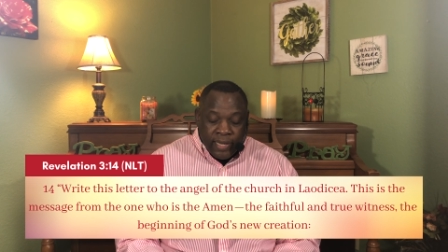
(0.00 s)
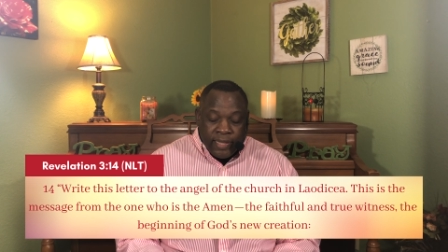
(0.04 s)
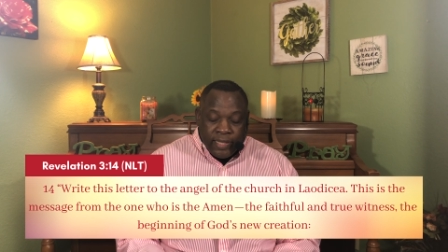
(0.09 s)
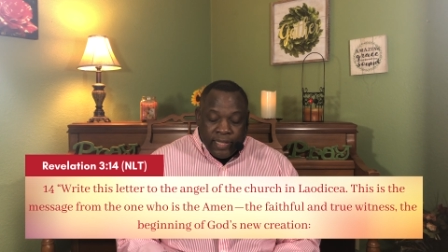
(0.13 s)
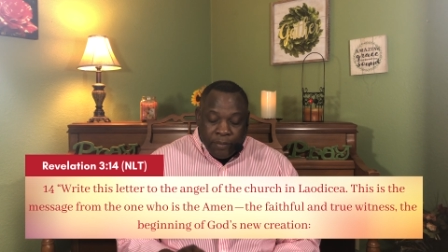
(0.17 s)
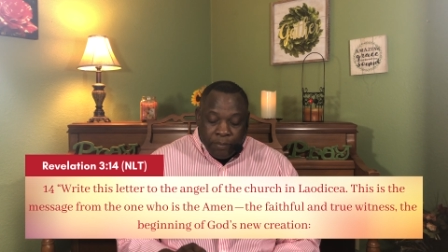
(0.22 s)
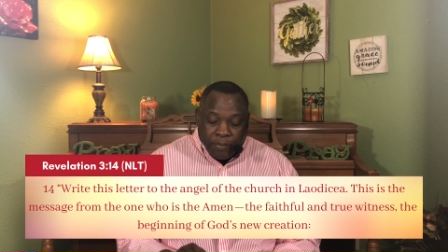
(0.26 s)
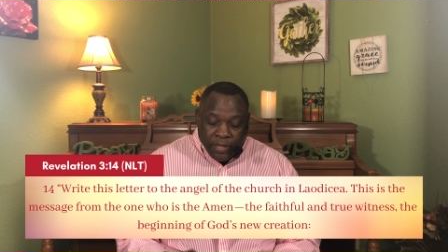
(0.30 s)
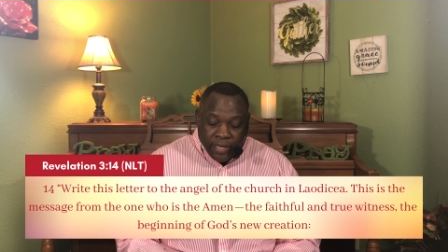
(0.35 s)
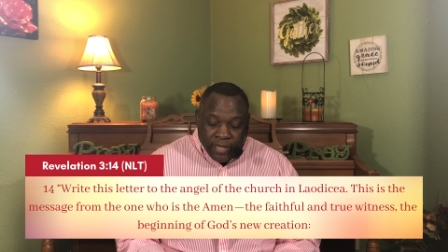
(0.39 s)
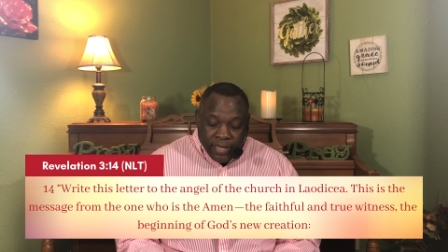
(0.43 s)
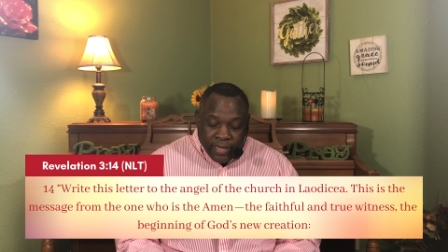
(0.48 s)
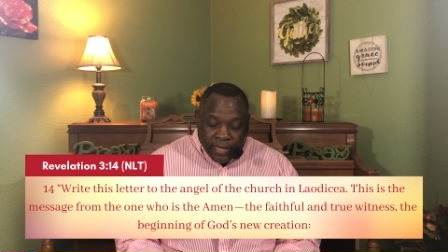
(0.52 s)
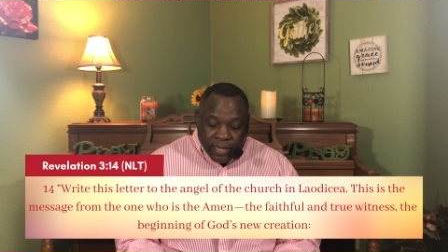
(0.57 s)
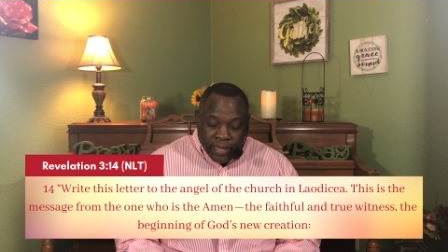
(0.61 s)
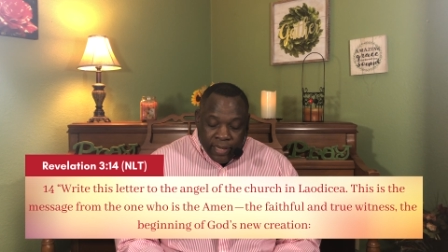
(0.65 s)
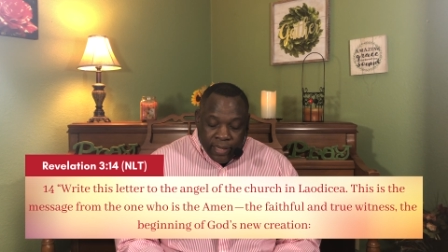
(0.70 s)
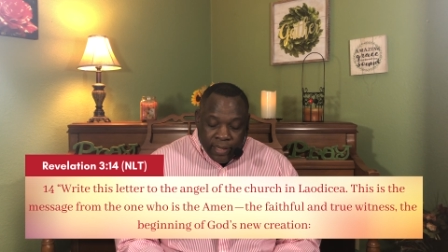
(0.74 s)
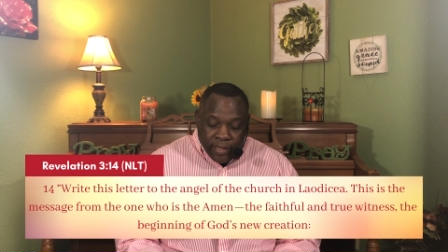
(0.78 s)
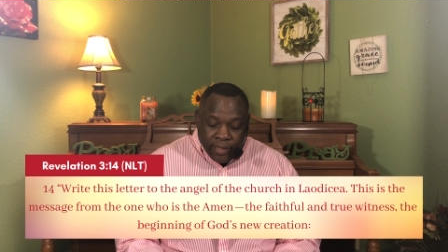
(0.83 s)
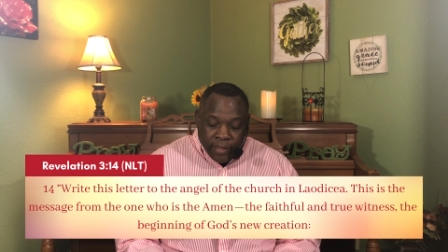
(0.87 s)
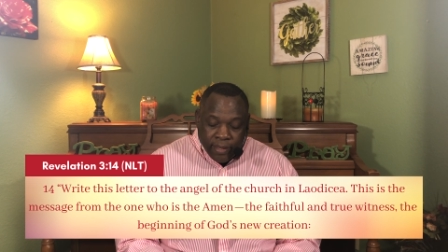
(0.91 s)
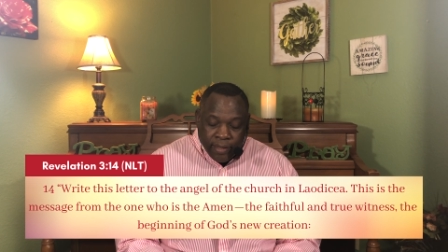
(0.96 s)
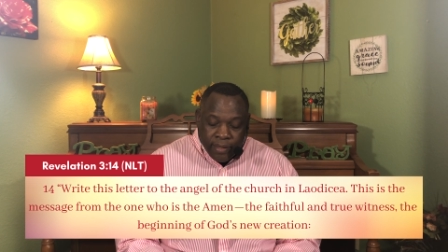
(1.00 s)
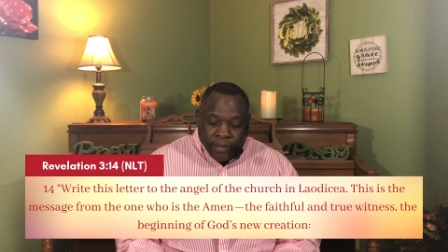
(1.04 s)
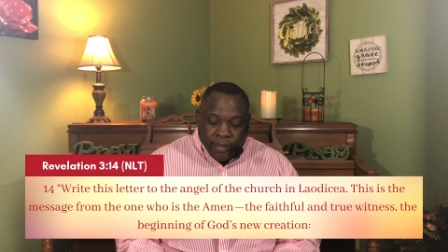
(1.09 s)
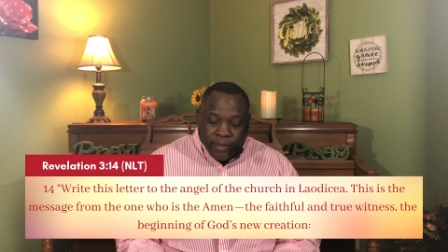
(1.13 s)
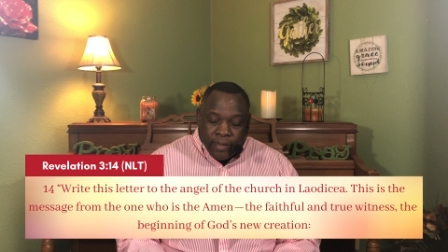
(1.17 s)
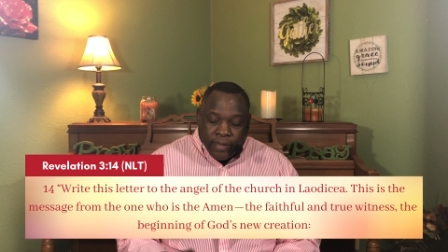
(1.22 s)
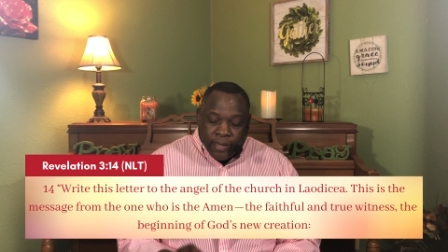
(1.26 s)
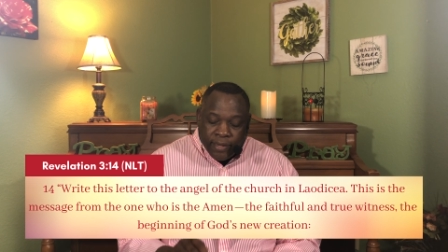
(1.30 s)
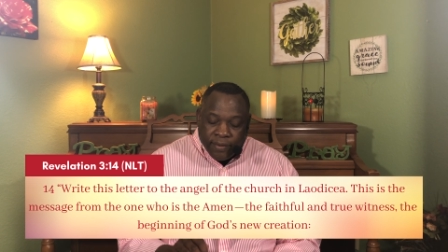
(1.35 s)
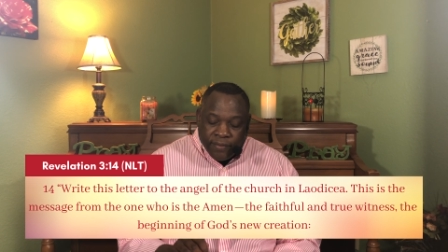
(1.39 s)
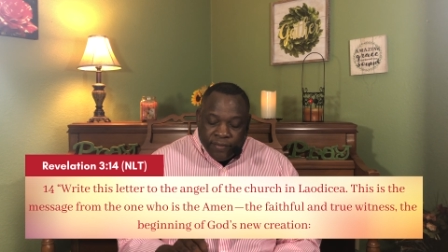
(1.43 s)
the beginning
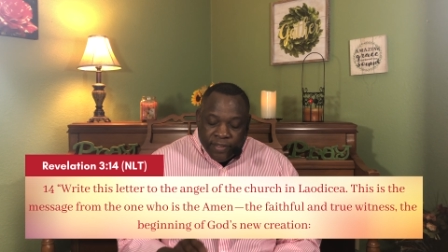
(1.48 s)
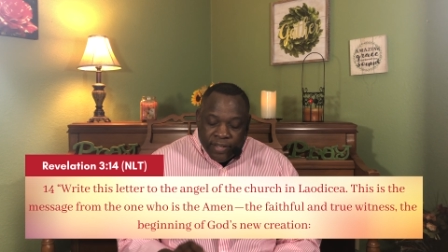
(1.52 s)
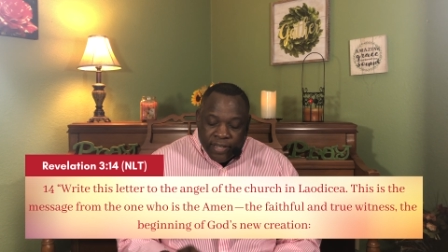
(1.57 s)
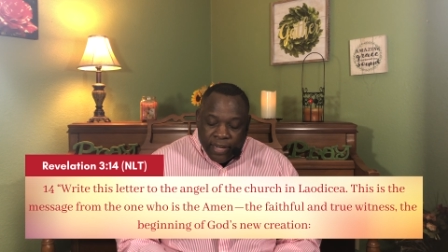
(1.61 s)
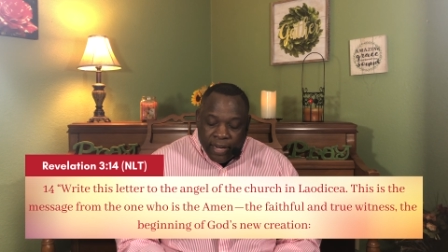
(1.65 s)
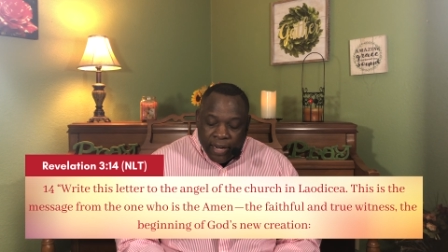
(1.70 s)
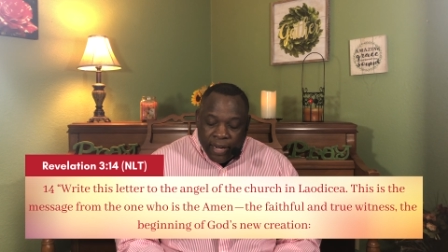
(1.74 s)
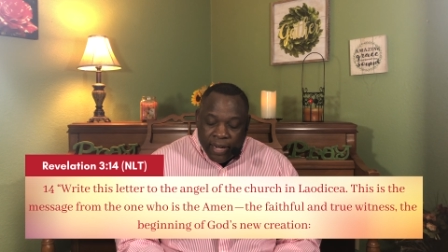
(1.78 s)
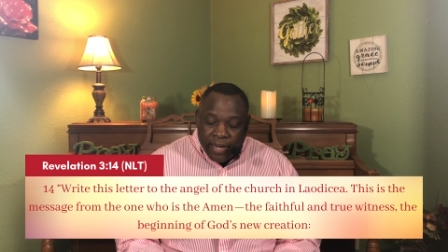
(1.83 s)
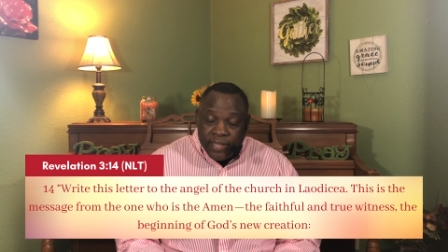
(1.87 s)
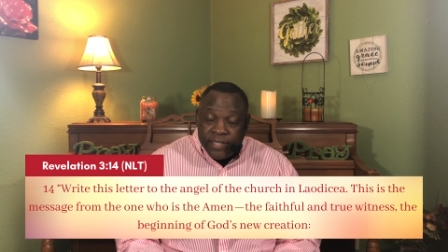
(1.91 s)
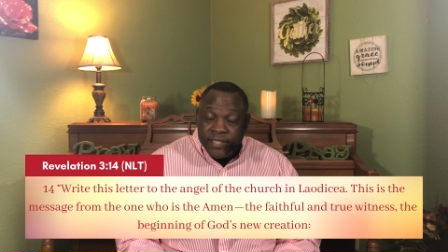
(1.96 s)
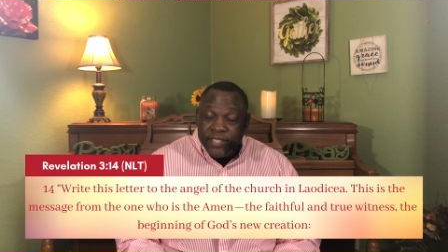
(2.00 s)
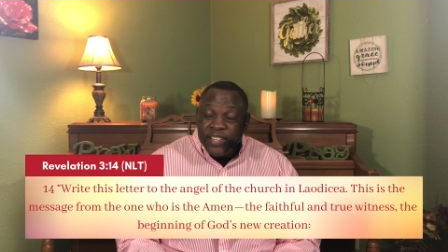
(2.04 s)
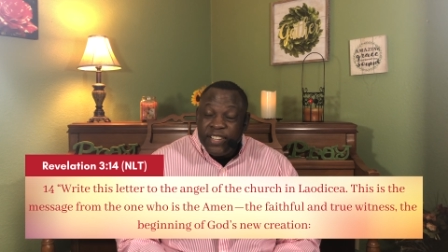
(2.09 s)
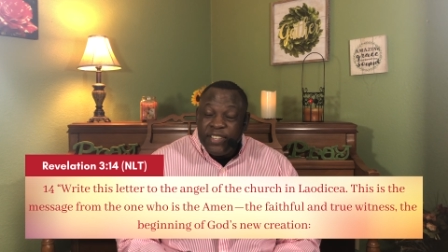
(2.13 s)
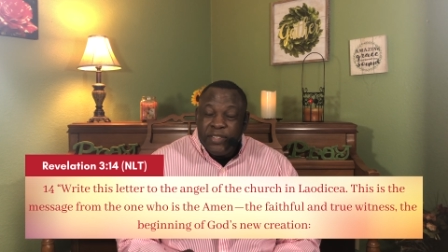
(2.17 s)
of God's